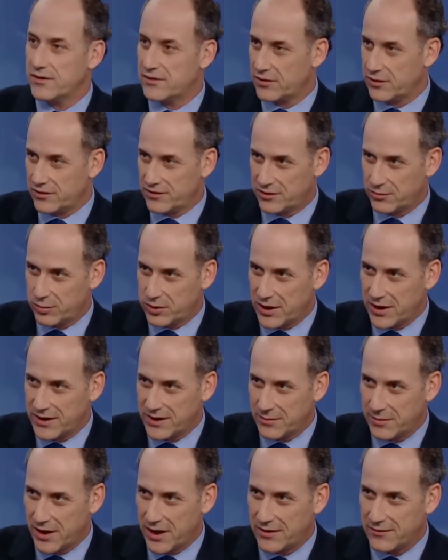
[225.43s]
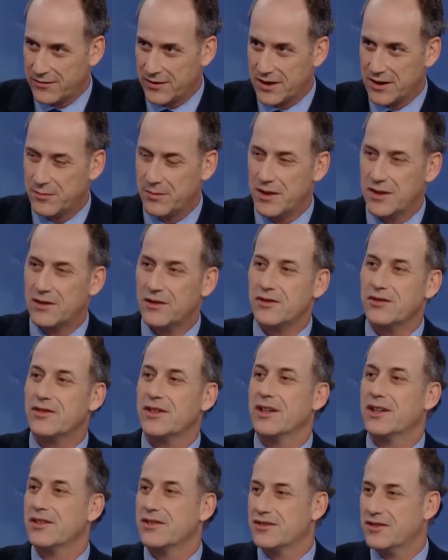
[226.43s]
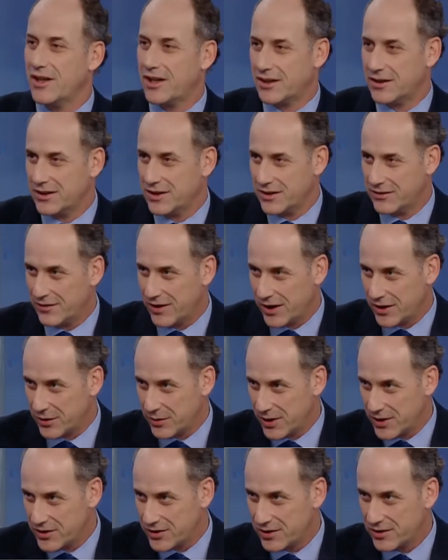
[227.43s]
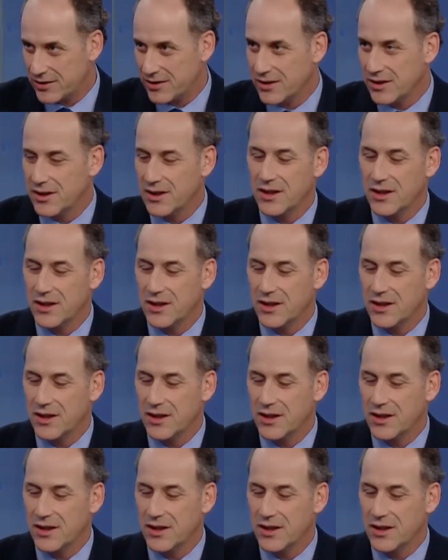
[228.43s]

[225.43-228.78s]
is the supply and demand fundamentals, yeah. and secondly is valuation.